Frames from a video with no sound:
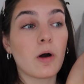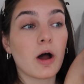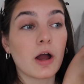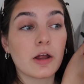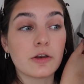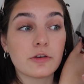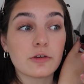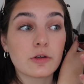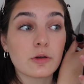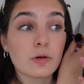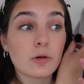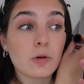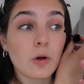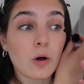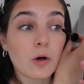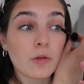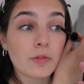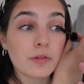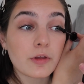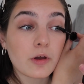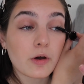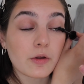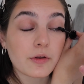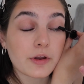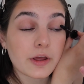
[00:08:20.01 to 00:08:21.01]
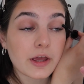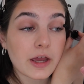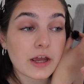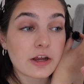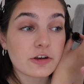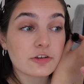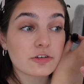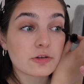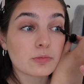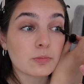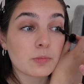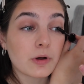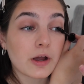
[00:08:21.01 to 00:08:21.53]
I do on the odd
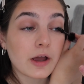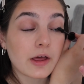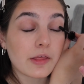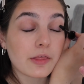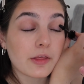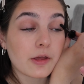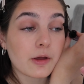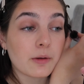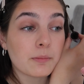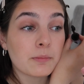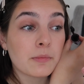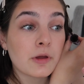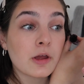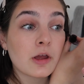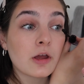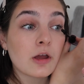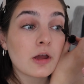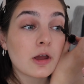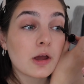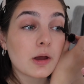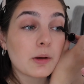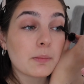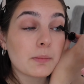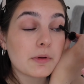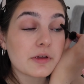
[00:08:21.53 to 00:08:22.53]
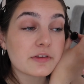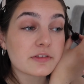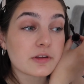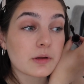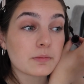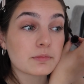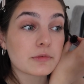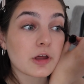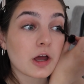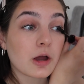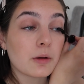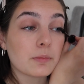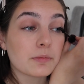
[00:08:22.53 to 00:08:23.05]
occasion wear them, but
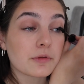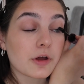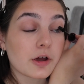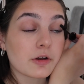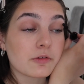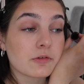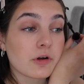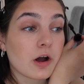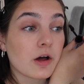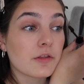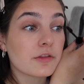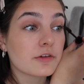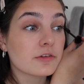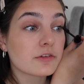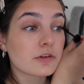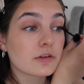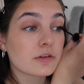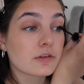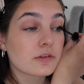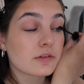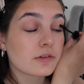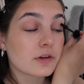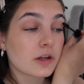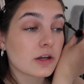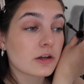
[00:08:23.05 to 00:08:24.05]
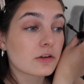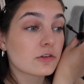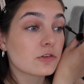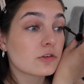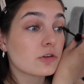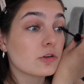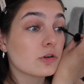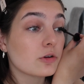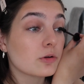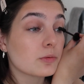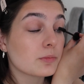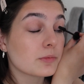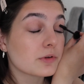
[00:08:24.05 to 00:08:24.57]
sometimes I'd rather just stick
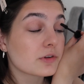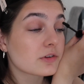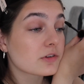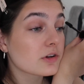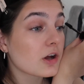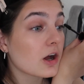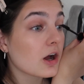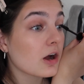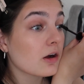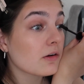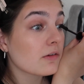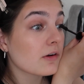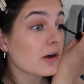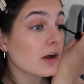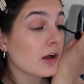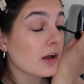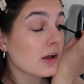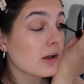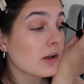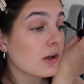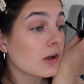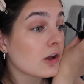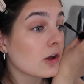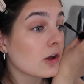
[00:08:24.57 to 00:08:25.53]
to mascara.